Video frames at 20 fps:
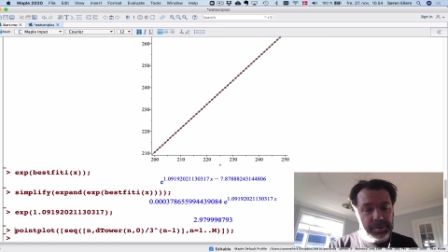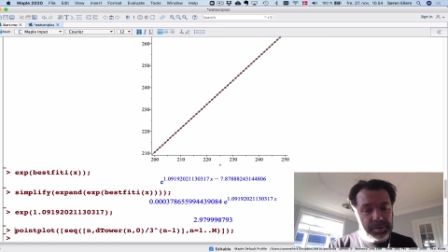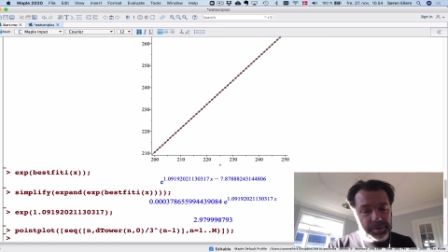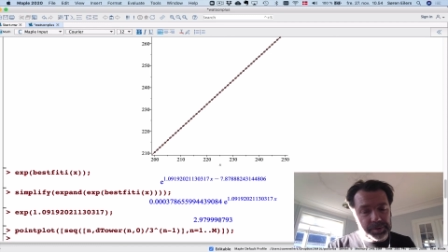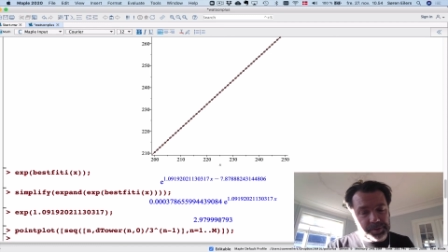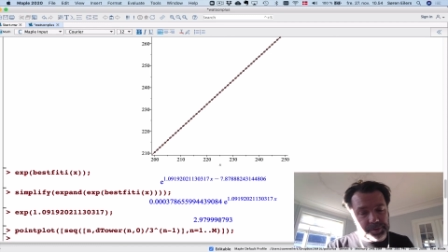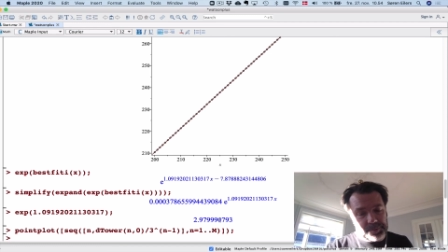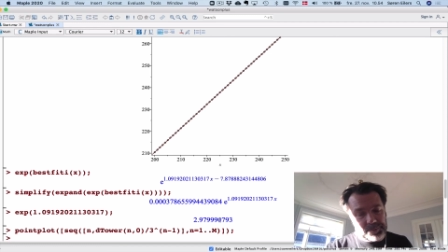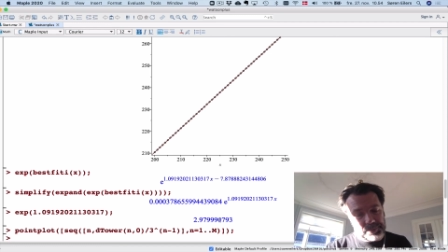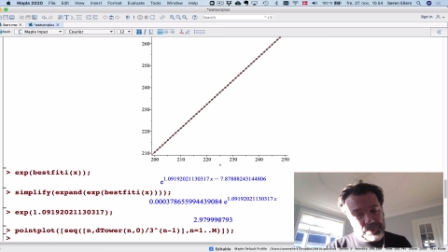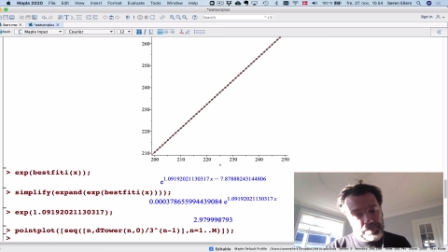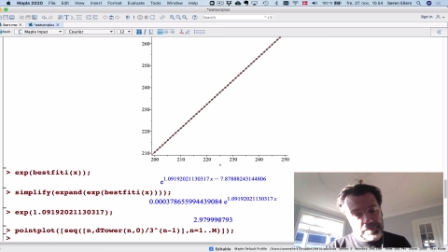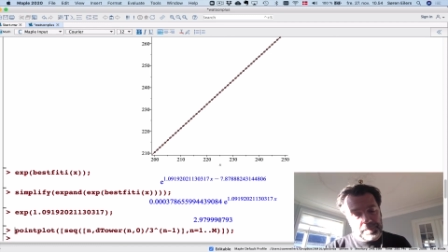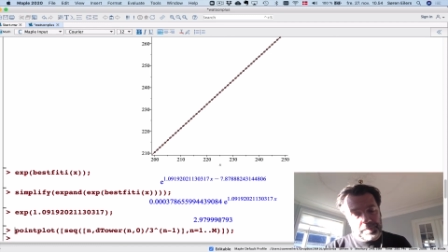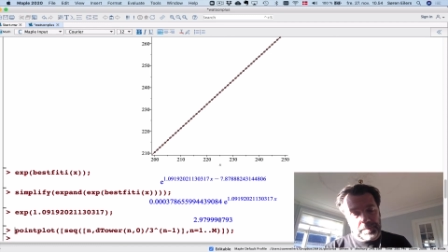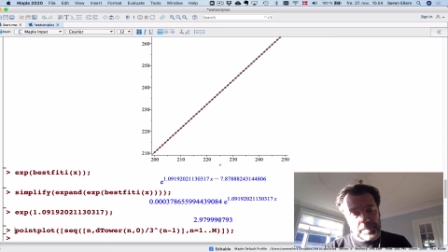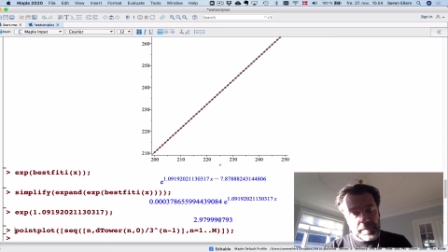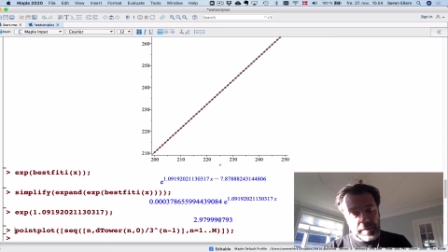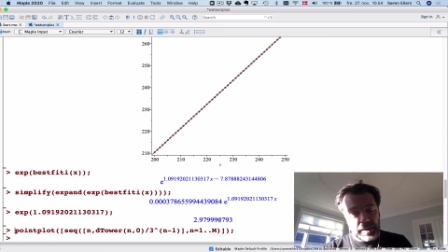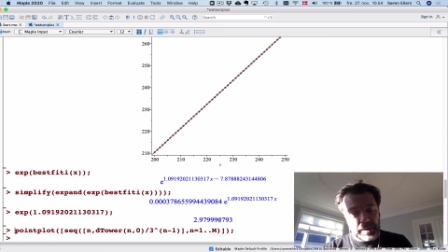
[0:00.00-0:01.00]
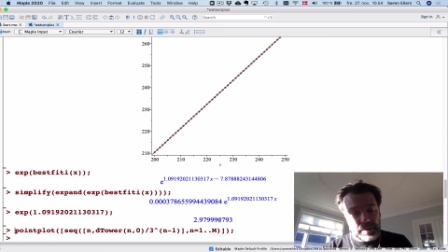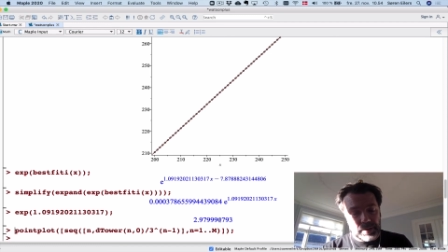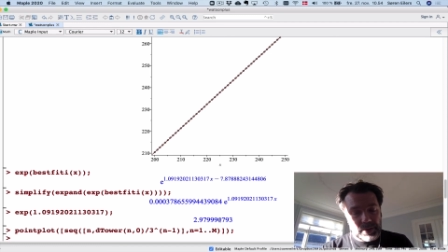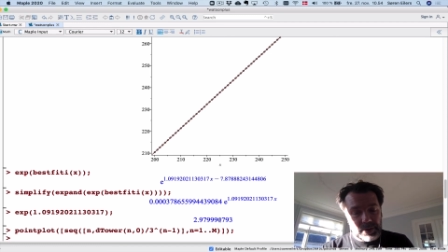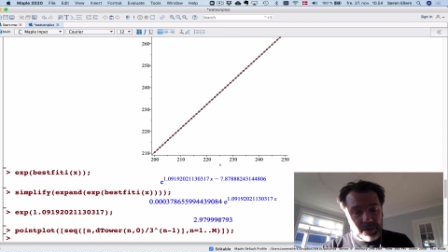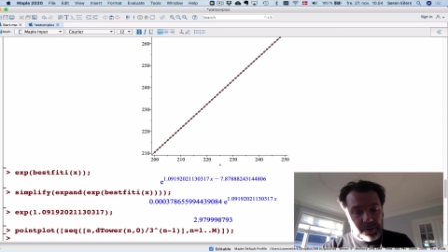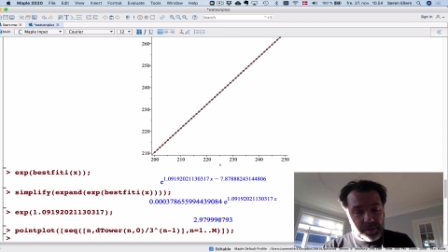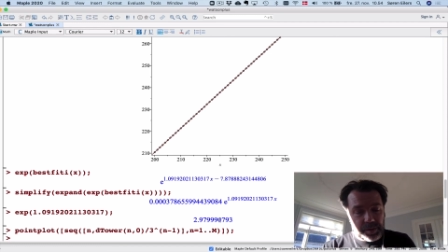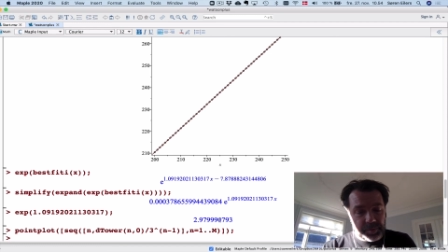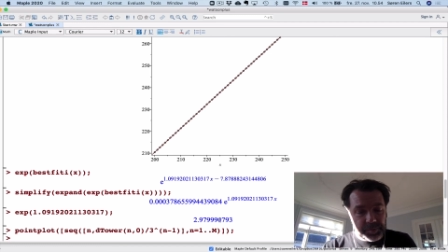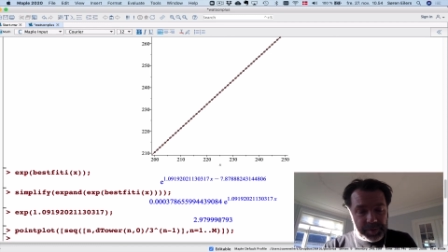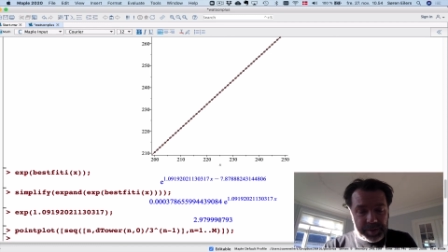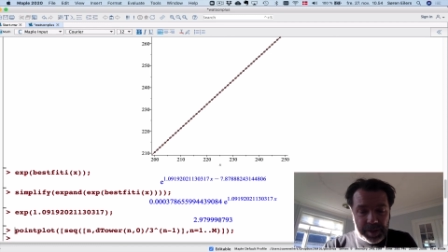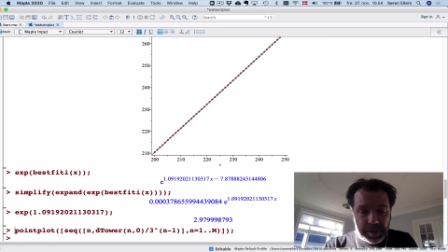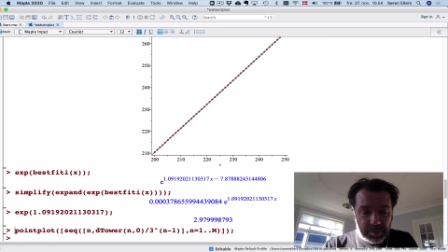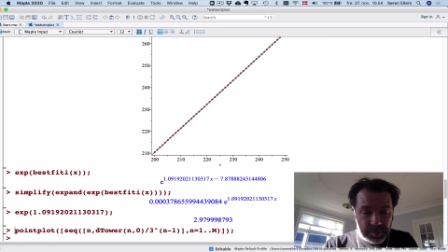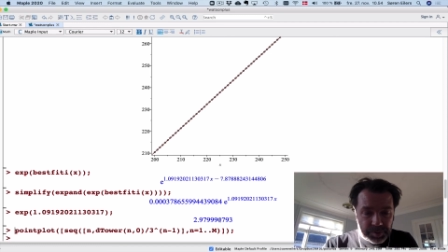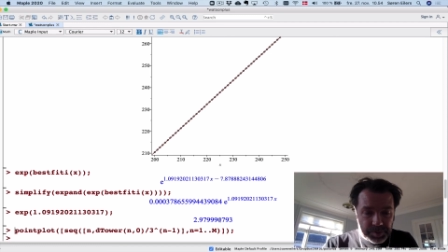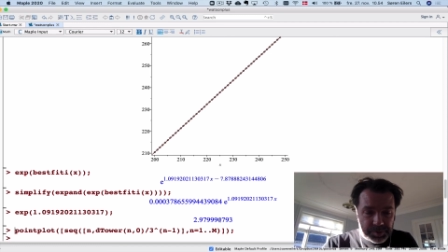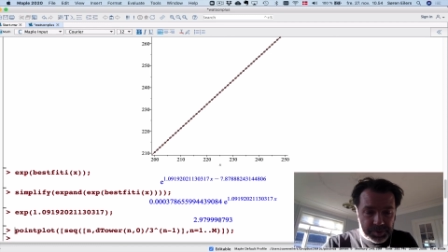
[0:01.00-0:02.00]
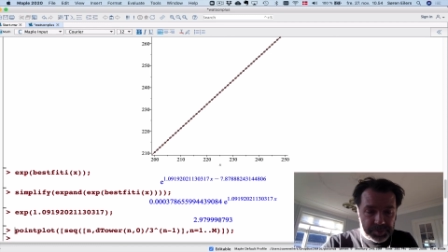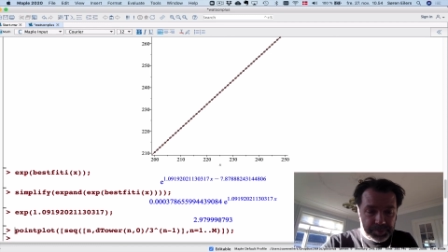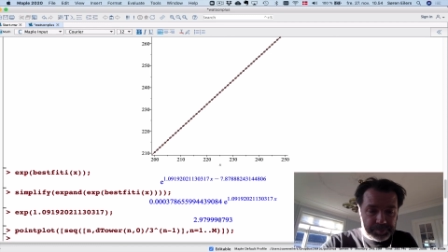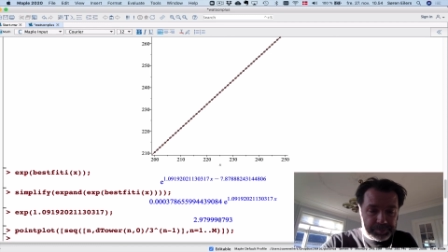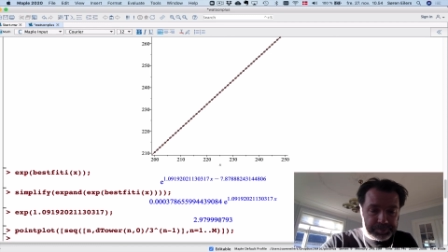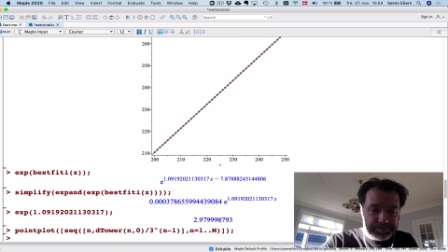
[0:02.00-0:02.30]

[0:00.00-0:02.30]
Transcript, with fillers: um, of towers.